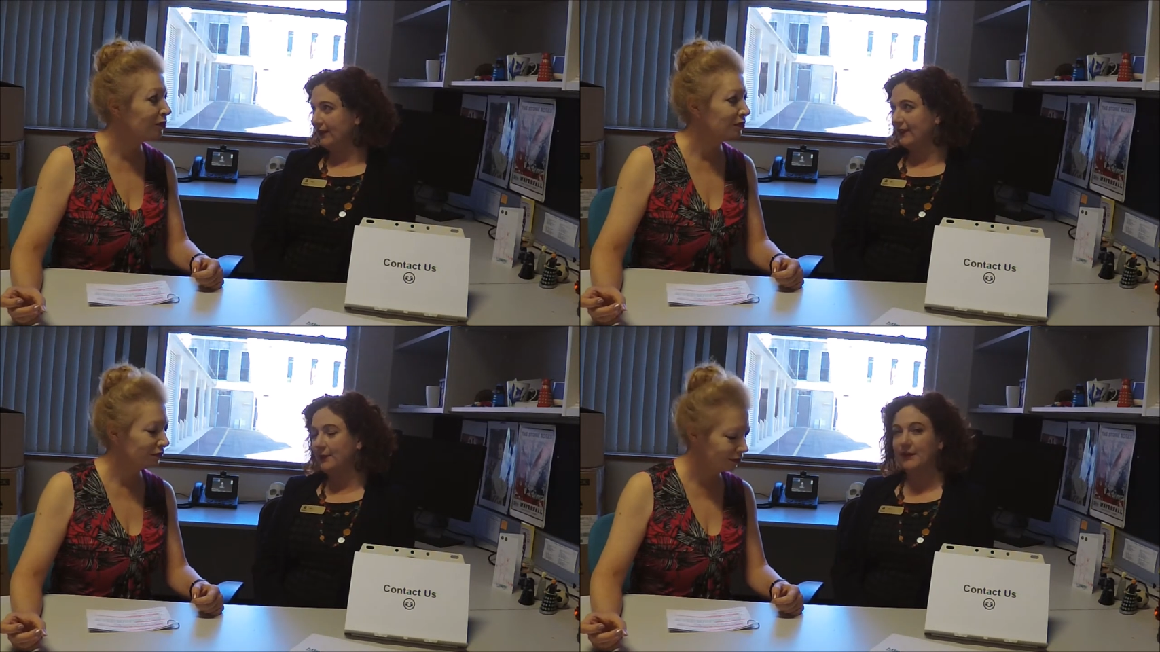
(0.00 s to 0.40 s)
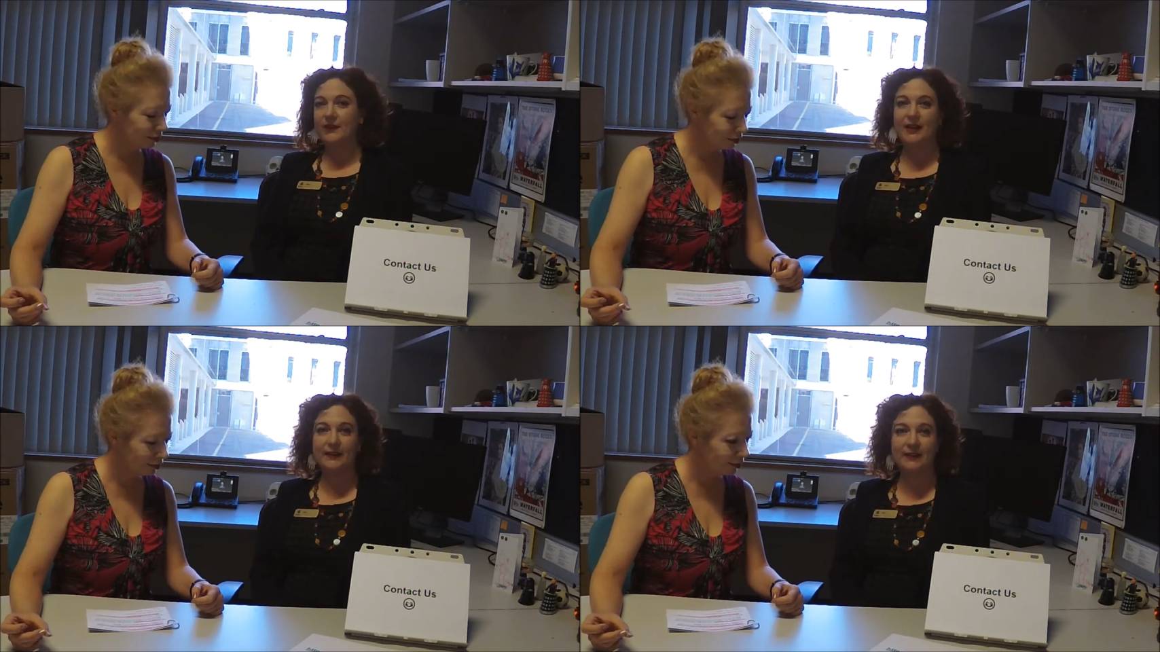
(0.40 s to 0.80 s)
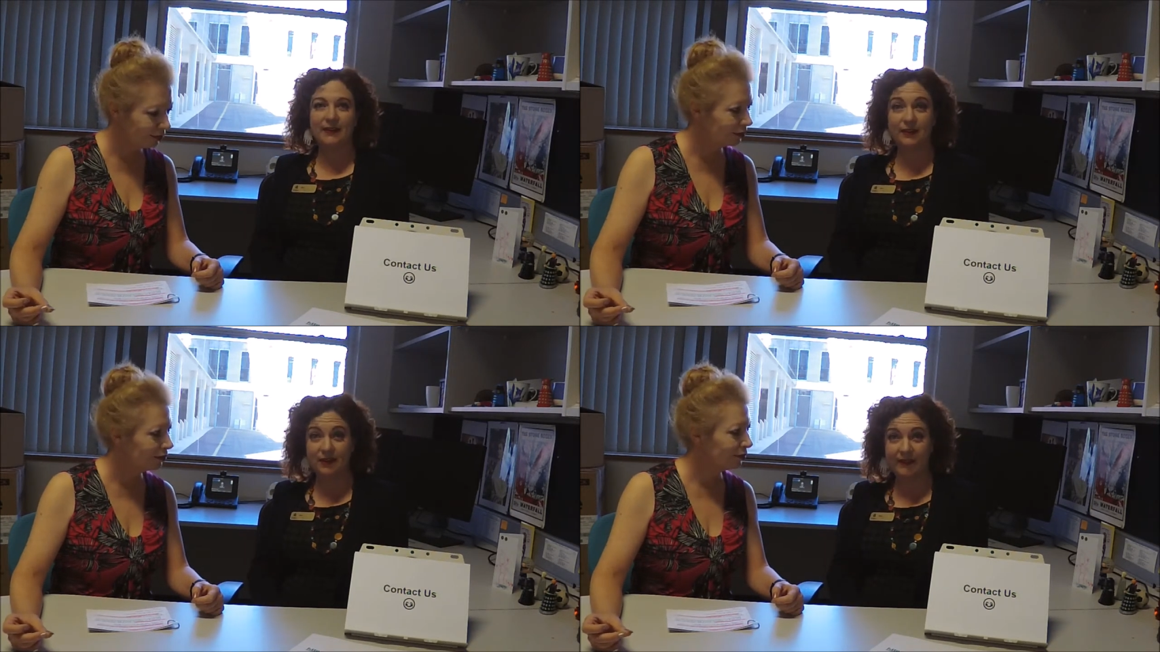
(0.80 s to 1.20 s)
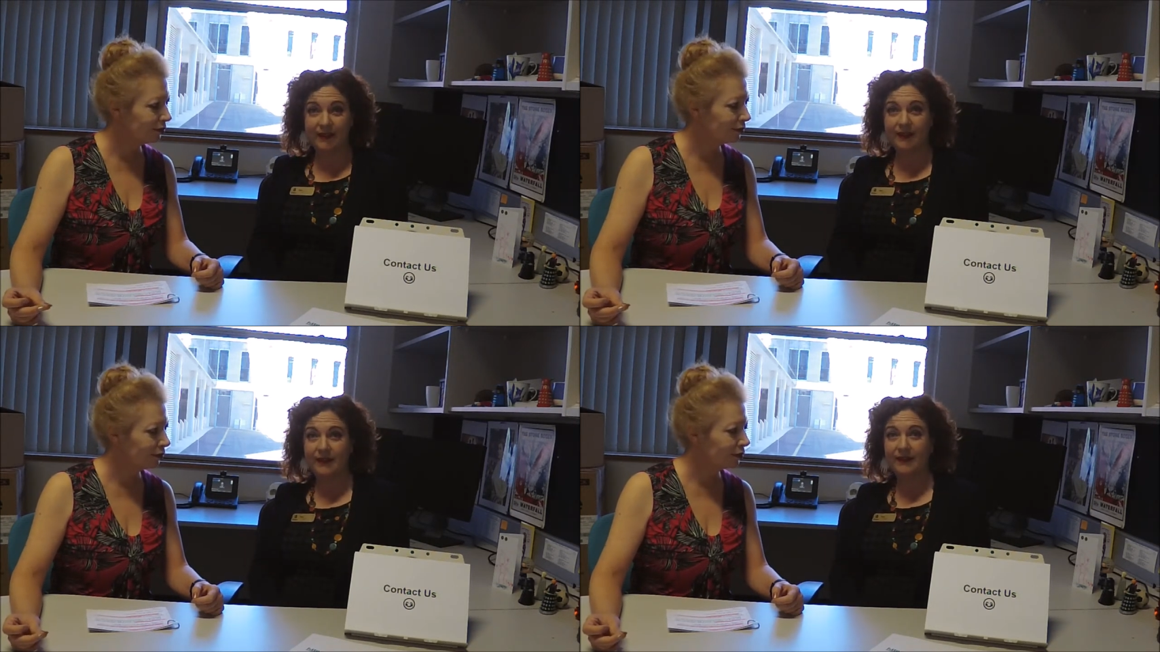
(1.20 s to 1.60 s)
Speaker 1: supervisor and
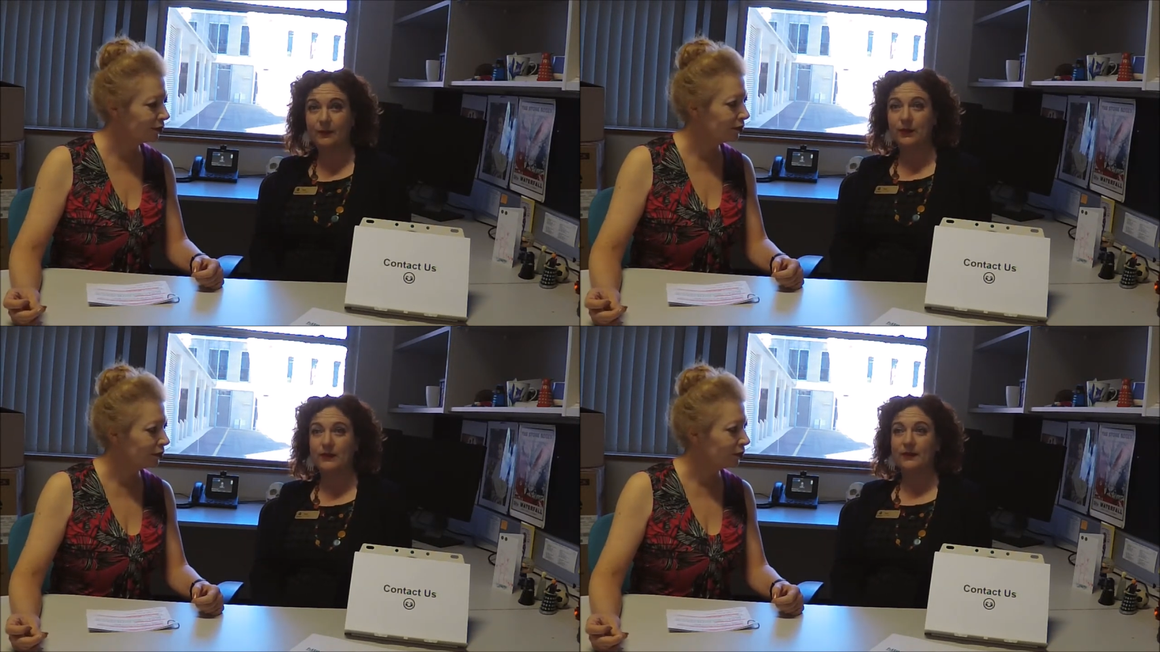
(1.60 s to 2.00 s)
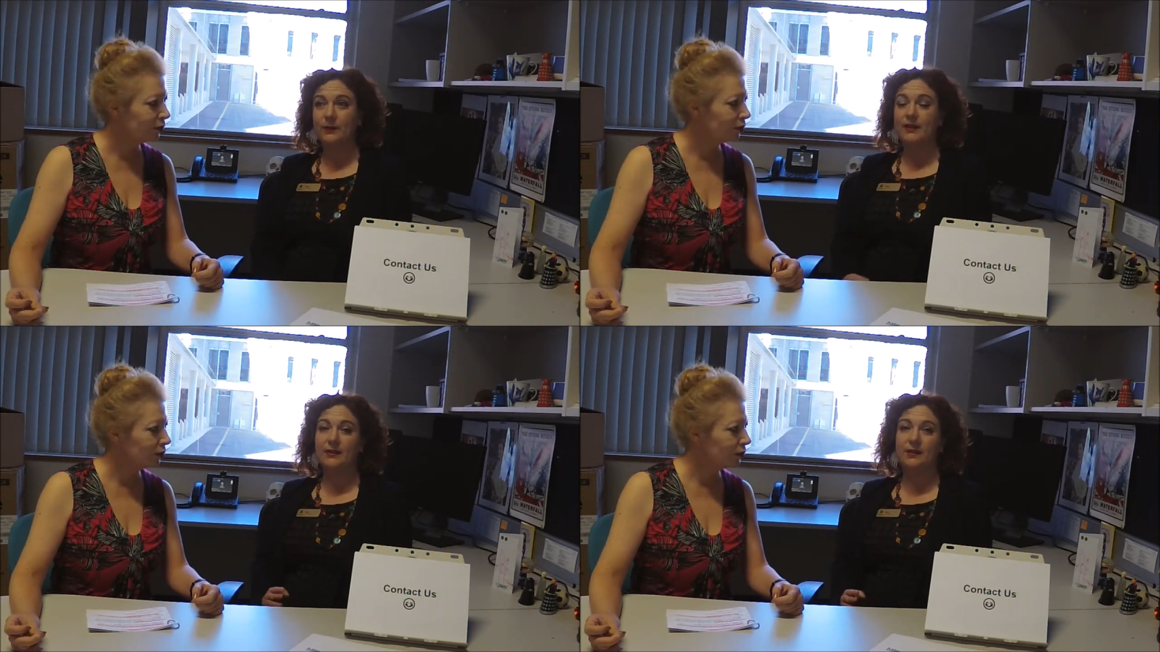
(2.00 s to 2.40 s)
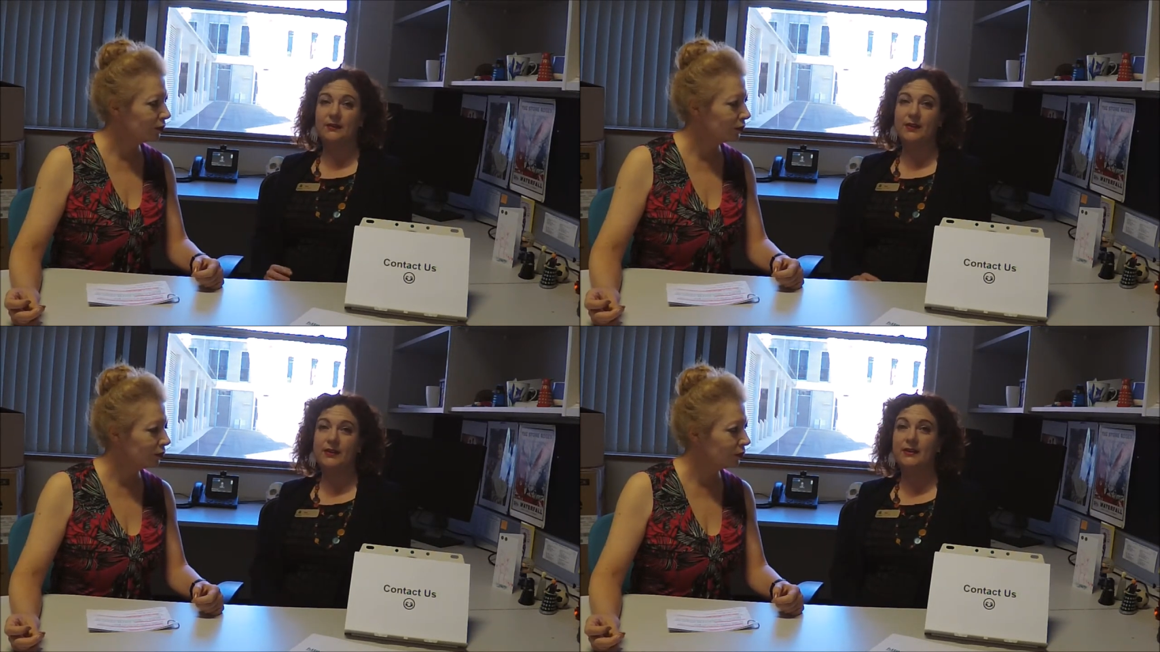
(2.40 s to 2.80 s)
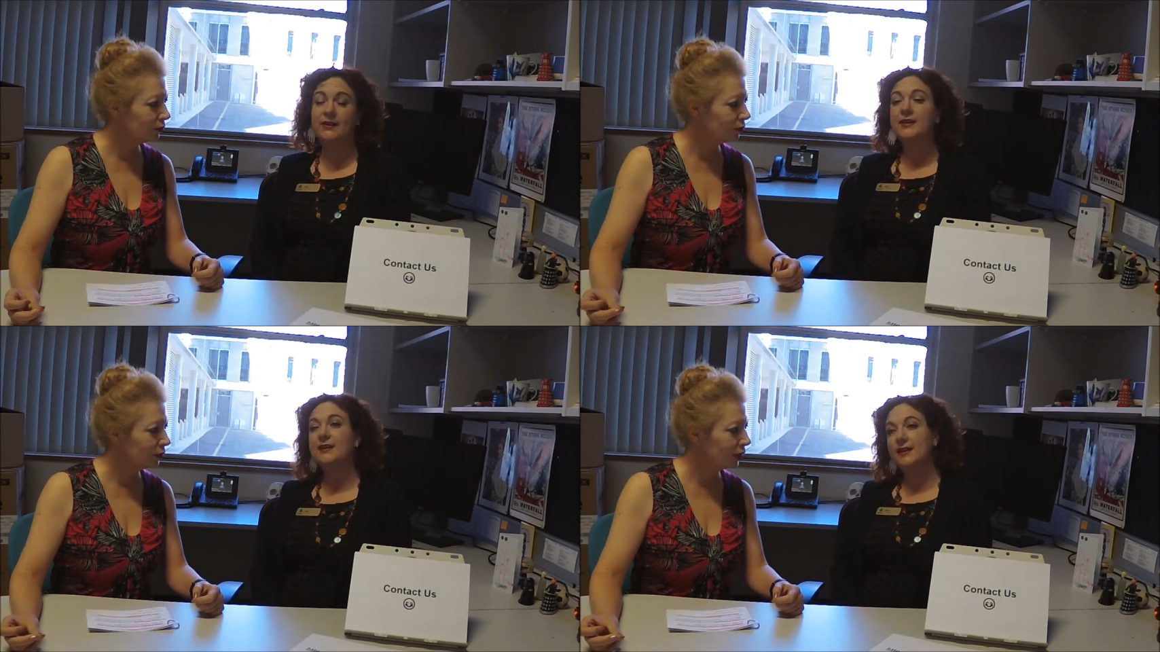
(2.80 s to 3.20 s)
contact us as well because we can offer you
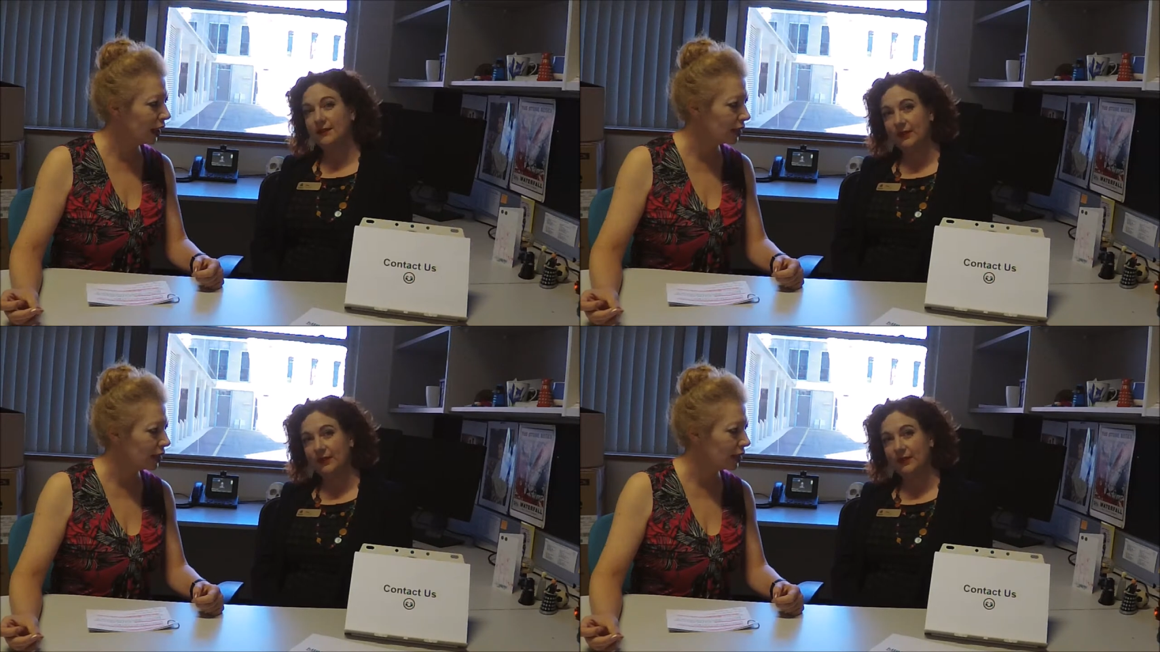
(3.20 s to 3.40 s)
yes.